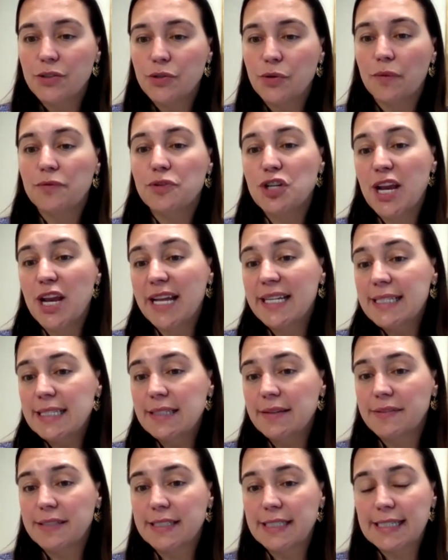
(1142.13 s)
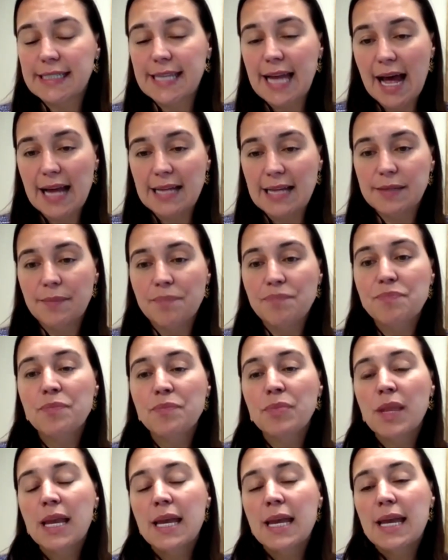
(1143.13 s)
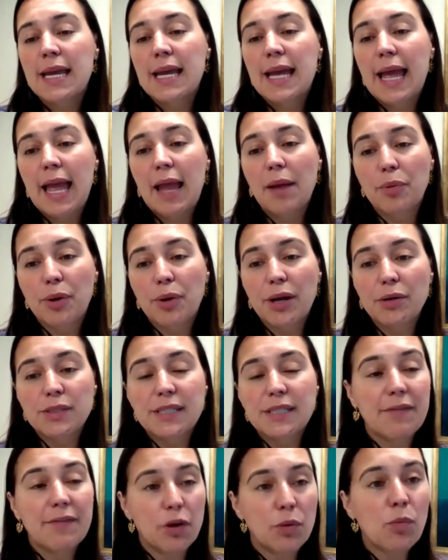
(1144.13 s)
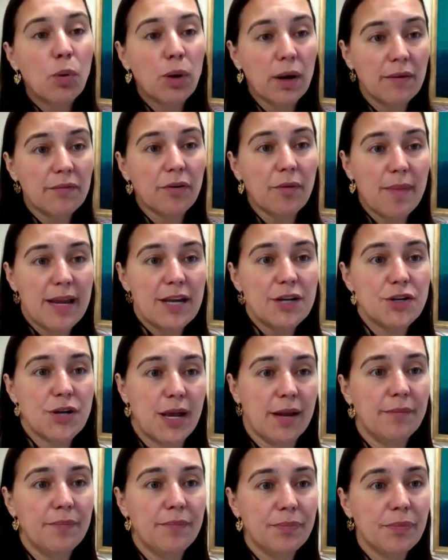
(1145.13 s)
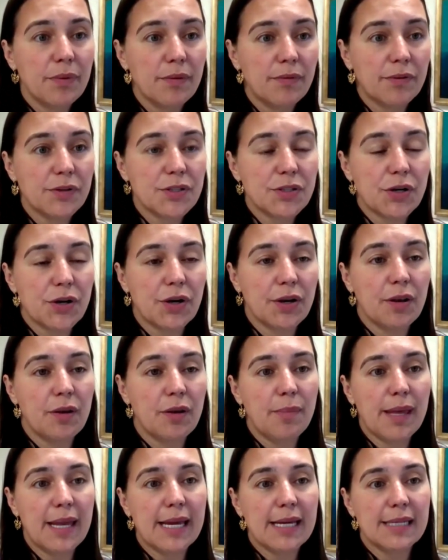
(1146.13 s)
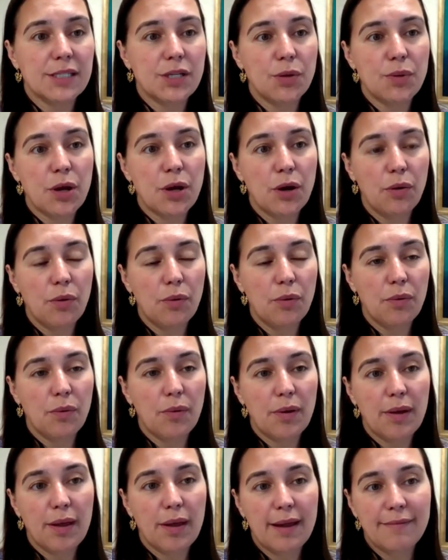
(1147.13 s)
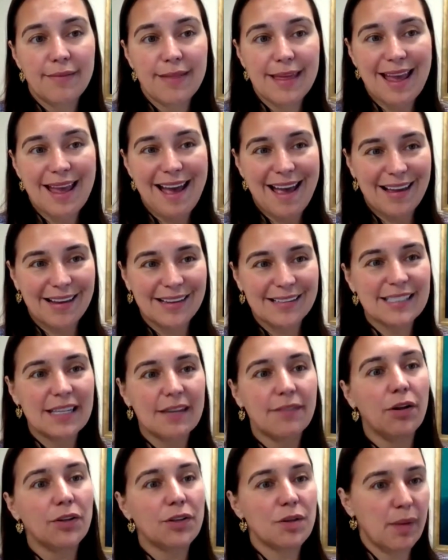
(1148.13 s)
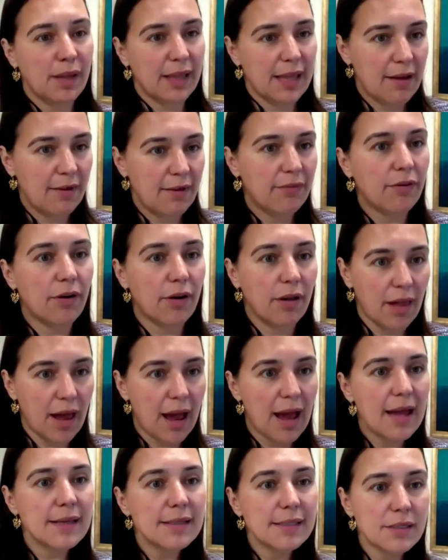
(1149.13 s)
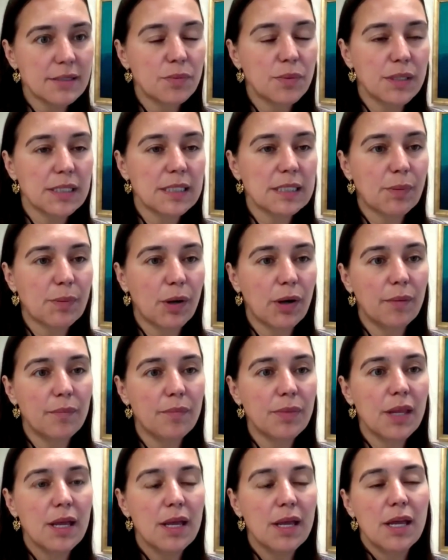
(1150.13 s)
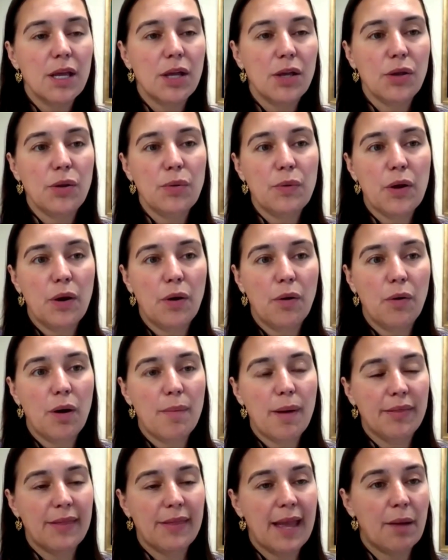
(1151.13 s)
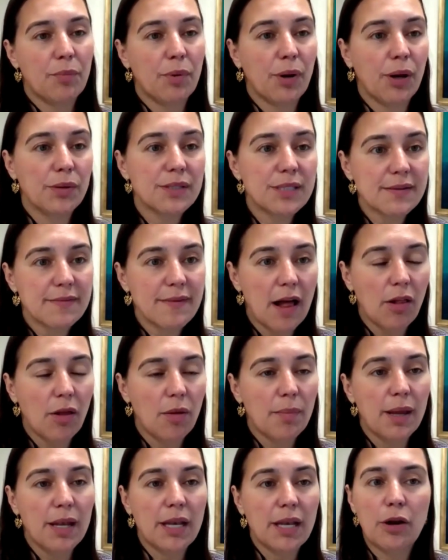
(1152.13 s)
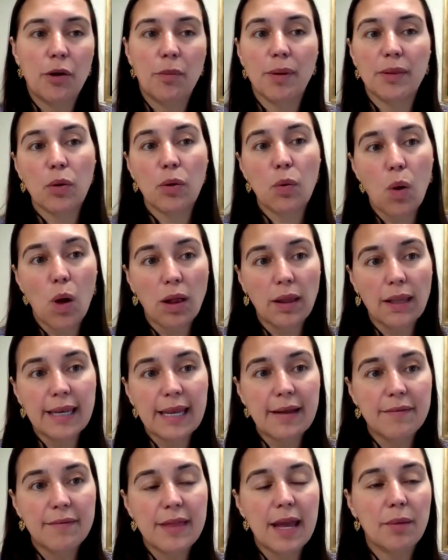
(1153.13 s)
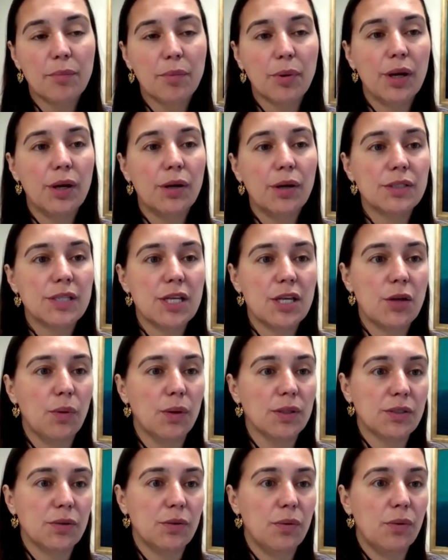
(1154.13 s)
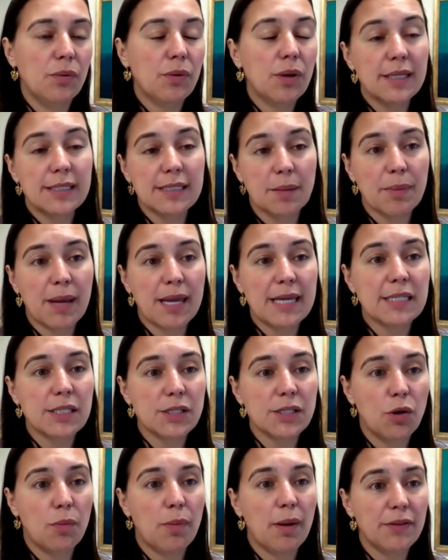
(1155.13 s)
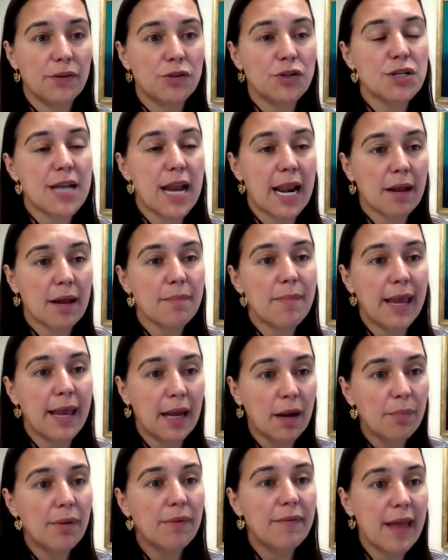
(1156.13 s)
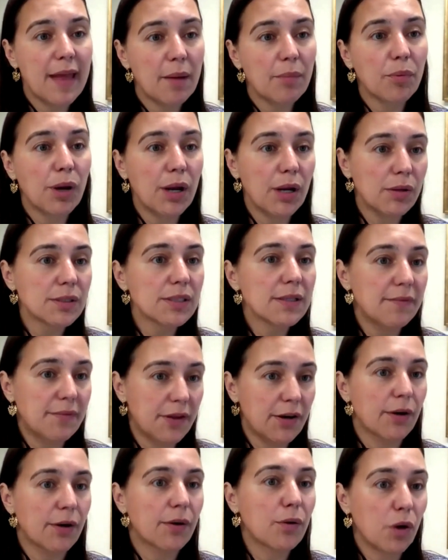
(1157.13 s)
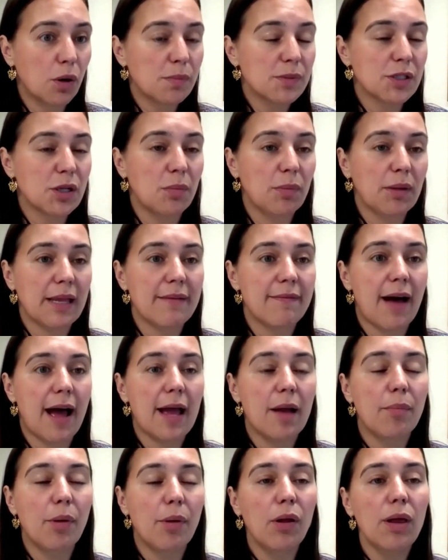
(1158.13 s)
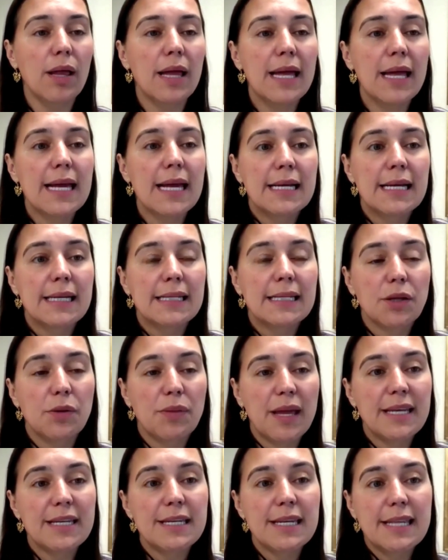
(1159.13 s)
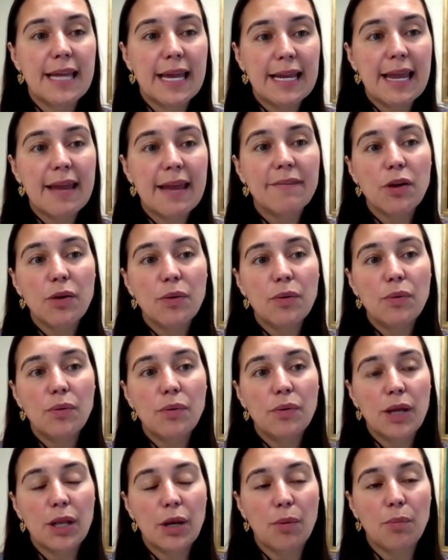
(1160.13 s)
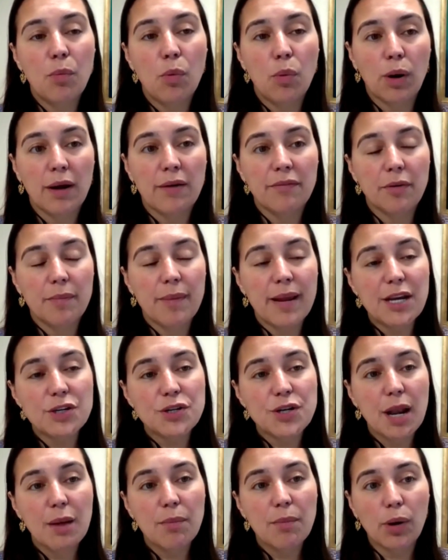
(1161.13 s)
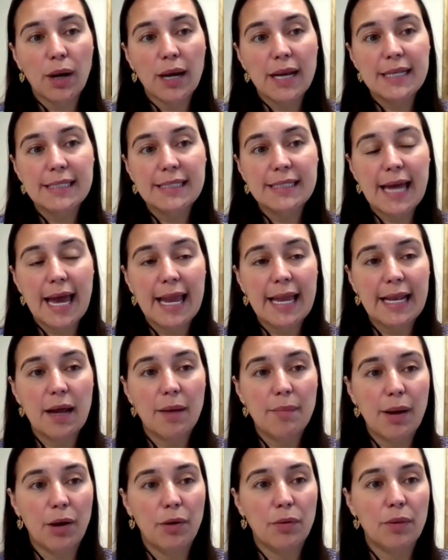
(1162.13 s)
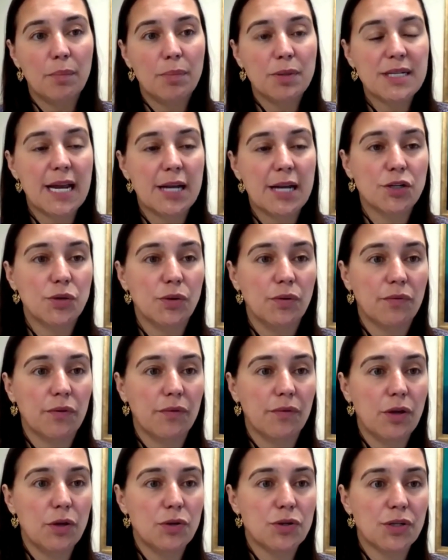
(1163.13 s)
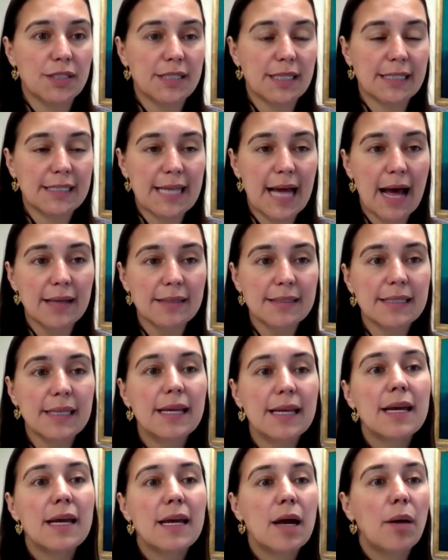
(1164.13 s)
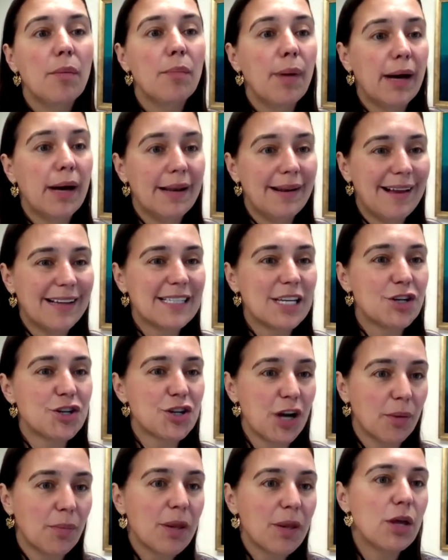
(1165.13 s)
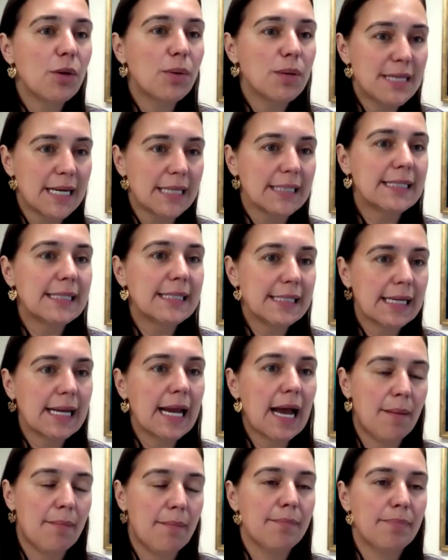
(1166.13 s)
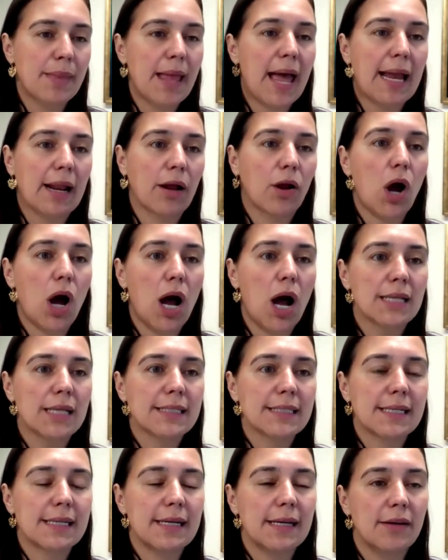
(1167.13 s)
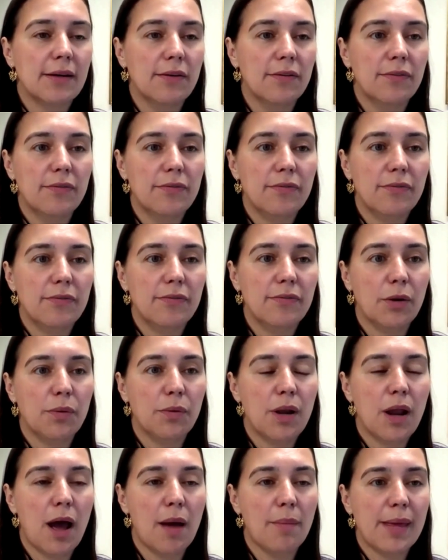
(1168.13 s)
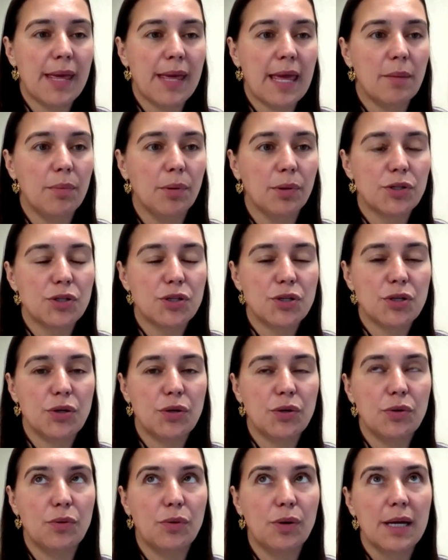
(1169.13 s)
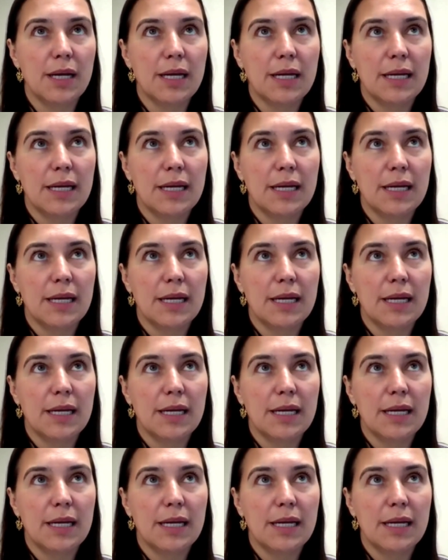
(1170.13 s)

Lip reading: sort of chances of success, embryos give you more information for certain, because if the eggs have ultimately fertilized with a sperm, you know about the embryo's development, you know about the quality of the embryos, and you also, in some cases, know about the genetic makeup of the embryos, if they're chromosomally viable. So they give you, more information, more insight about the potential for future success. But as I shared with you, it does come at a cost of, not being able to